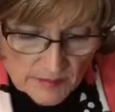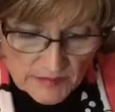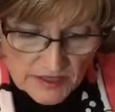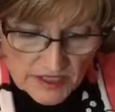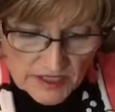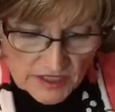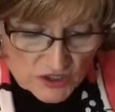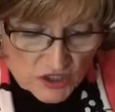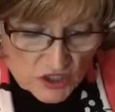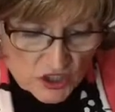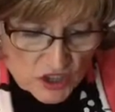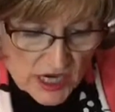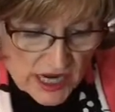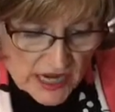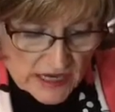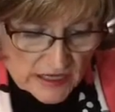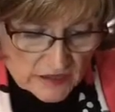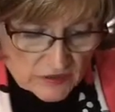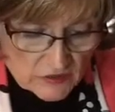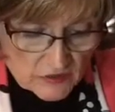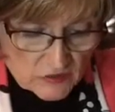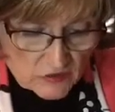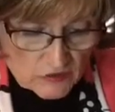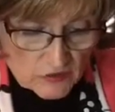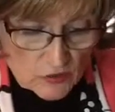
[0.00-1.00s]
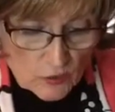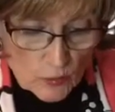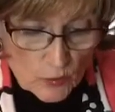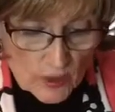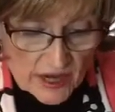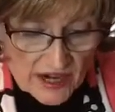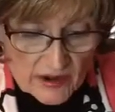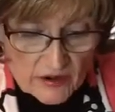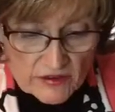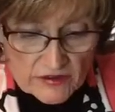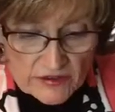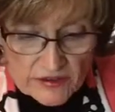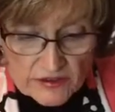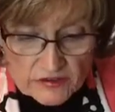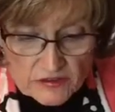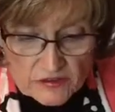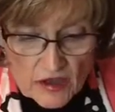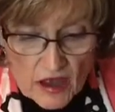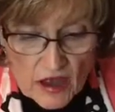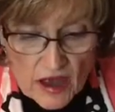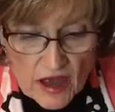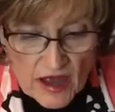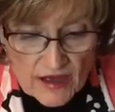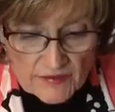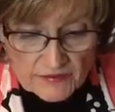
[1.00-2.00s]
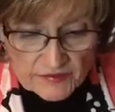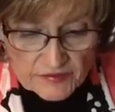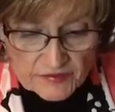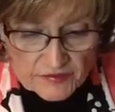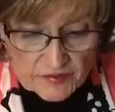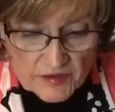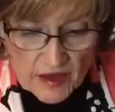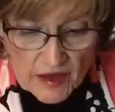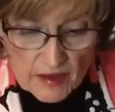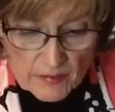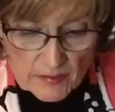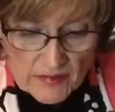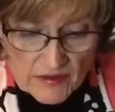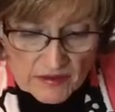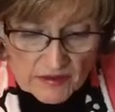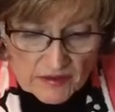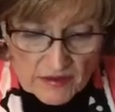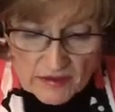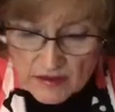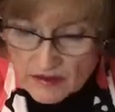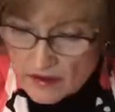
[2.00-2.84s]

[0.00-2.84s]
I'm going to try and square this off some.